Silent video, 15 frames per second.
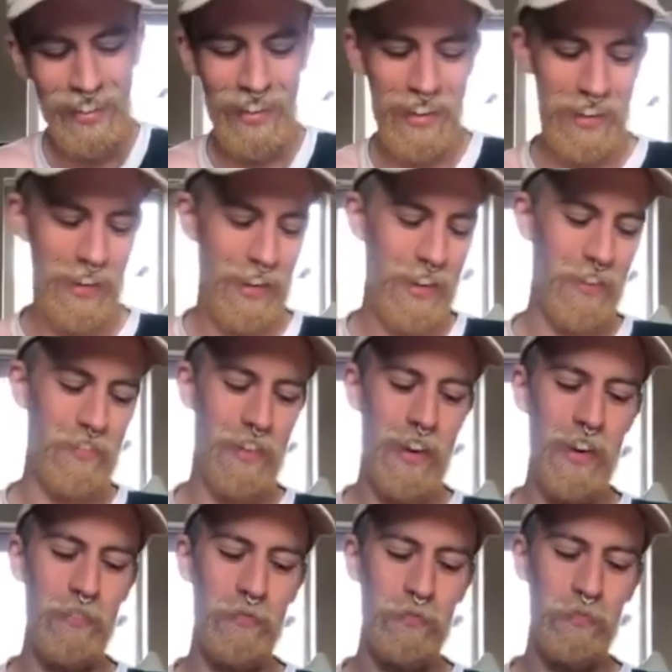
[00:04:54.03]
Lovely.
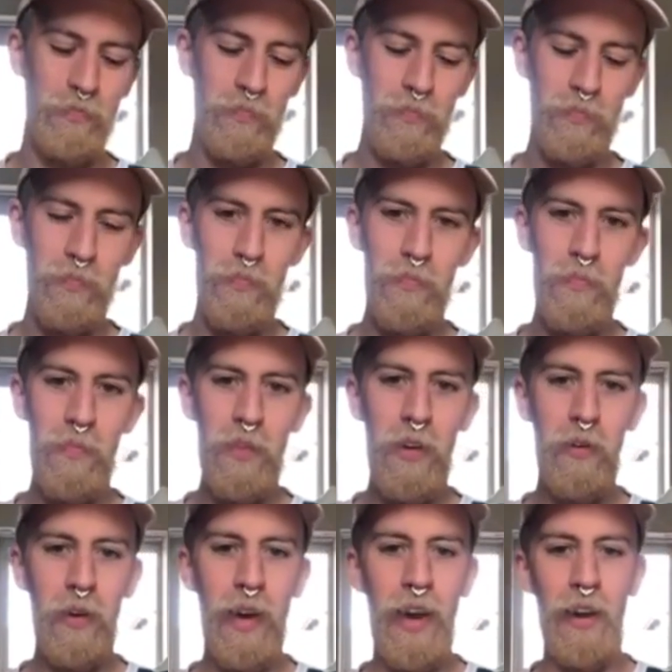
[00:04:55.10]

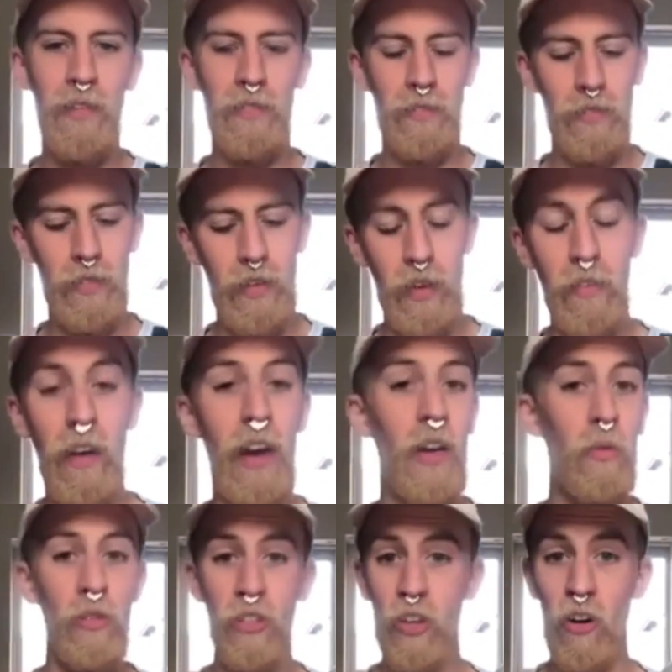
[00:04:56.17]
Okay, if anyone's
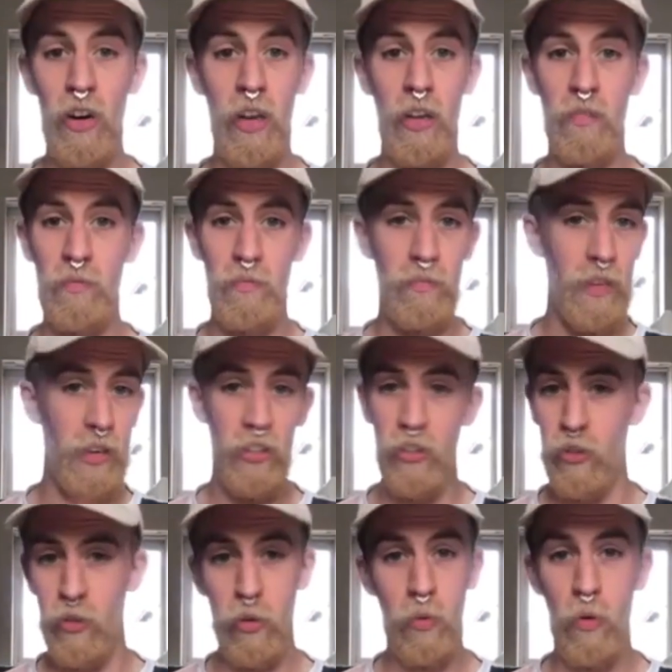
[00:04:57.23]
got any issues with
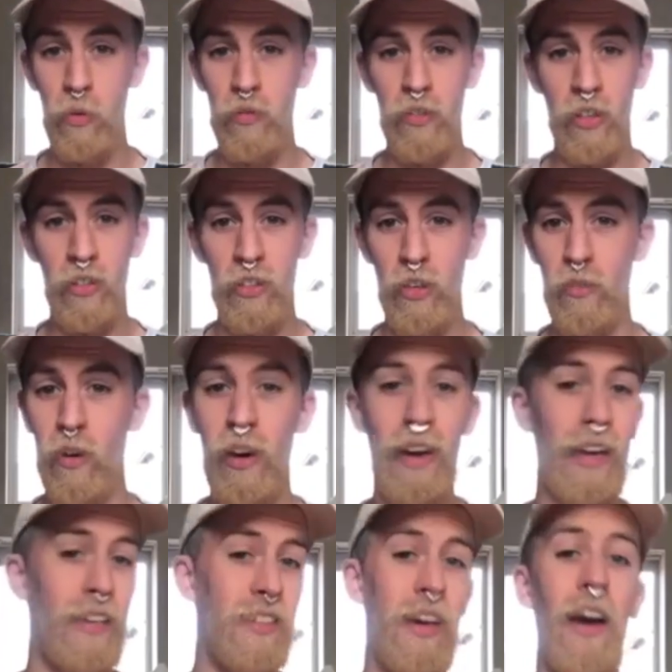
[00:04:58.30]
what we've done so far, like I say,
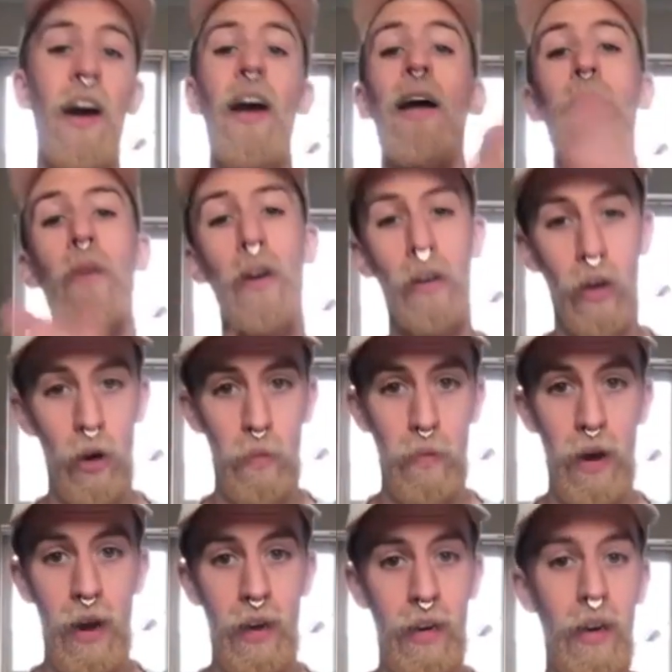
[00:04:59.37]
I am going to go back
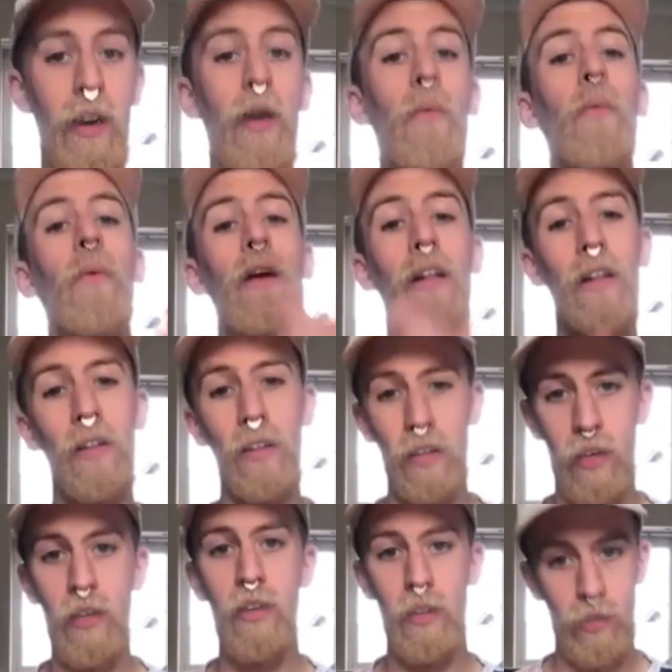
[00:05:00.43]
and I will
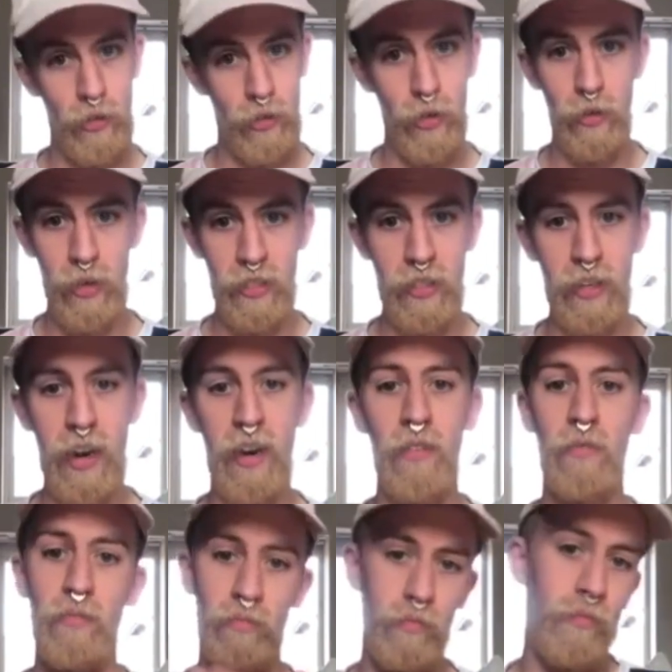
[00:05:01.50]
do this
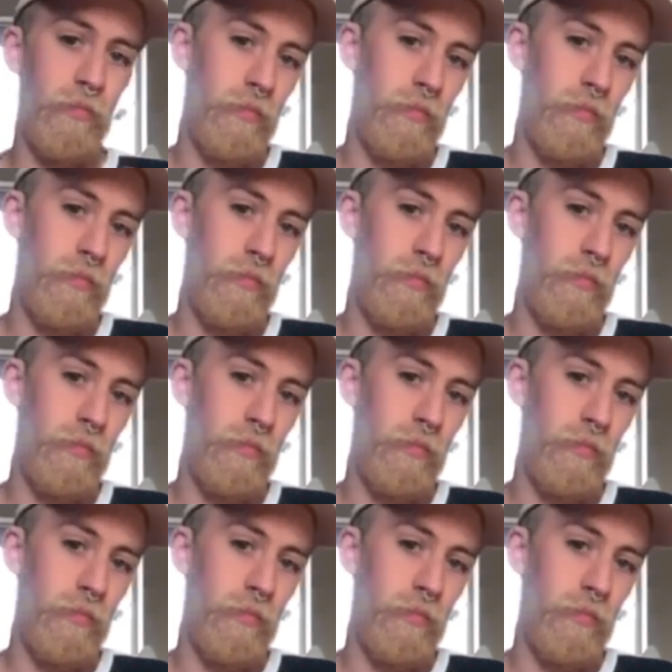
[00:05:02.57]
again.